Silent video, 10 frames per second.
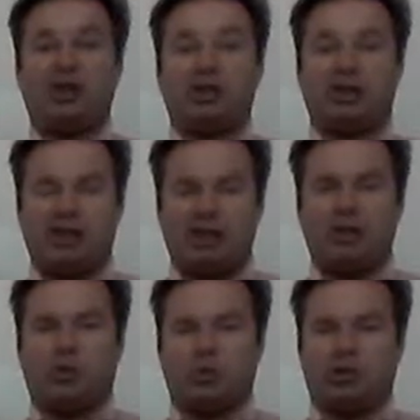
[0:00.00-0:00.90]

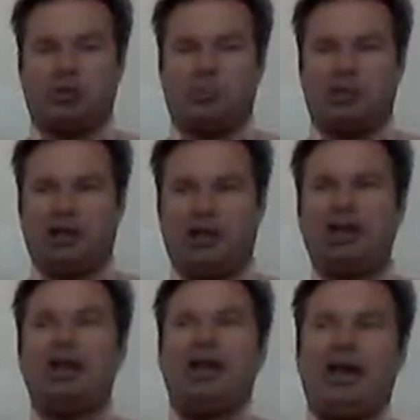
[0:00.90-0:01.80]
single subject,
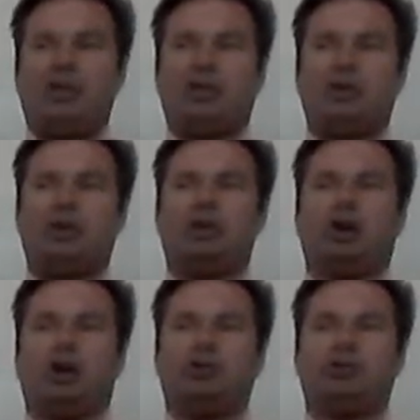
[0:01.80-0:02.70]
and that's going to
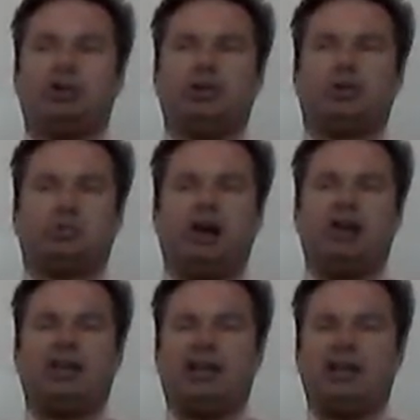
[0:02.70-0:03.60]
alter your
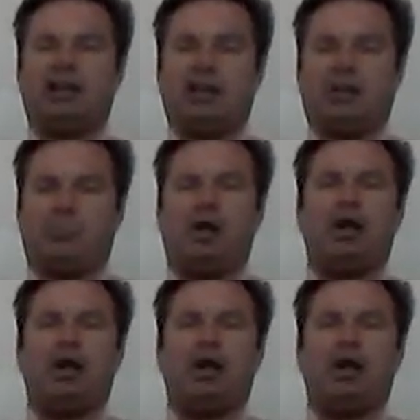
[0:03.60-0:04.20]
rocket ship.